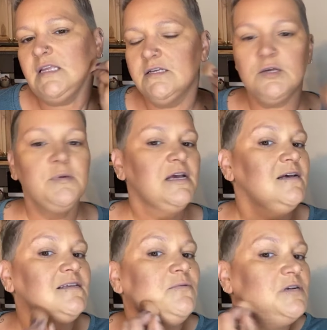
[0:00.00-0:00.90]
So
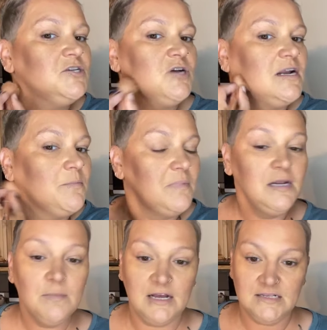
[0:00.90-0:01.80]
because I want to try to
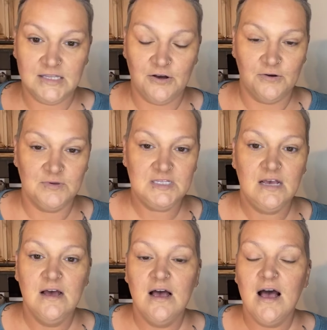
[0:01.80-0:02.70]
minimize those,
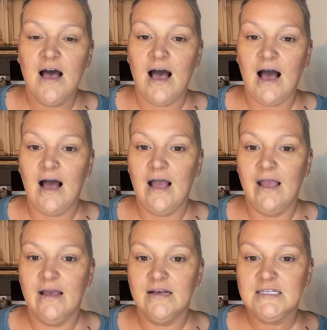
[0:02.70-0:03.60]

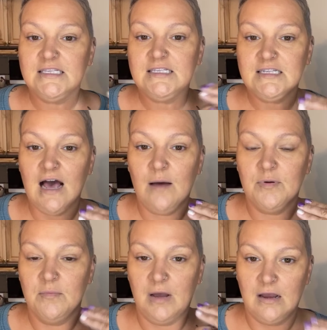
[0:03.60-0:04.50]
I
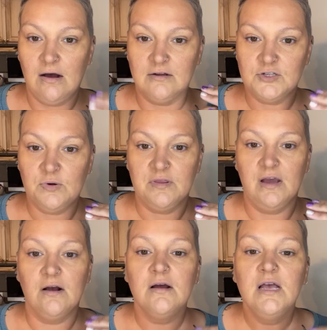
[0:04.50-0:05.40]
stop my contour
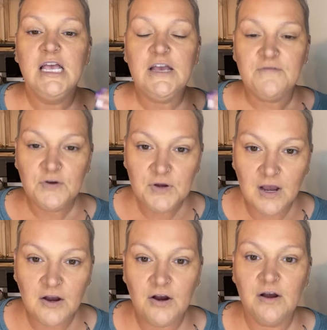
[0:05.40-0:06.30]
there. If you're
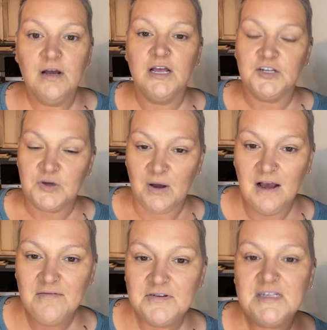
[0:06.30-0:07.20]
younger and don't
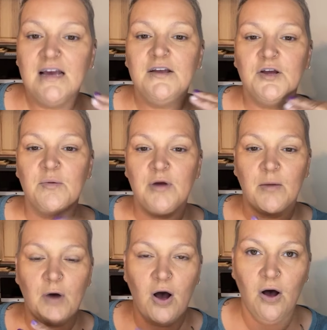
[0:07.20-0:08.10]
have those yet, you can bring
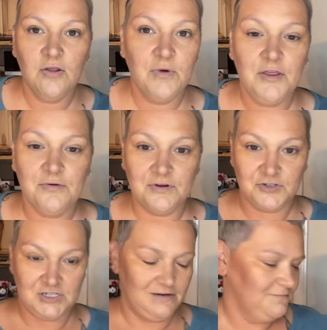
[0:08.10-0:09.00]
them all the way through your
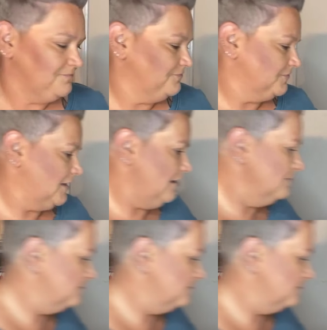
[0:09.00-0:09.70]
chin, okay?